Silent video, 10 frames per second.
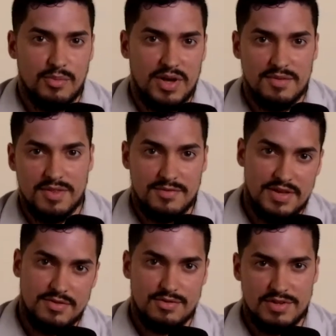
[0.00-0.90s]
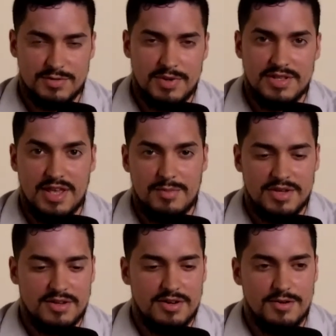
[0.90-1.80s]
way of living through this
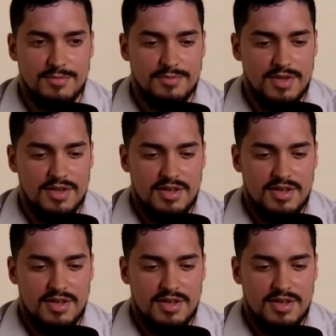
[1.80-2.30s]
pandemic. Um,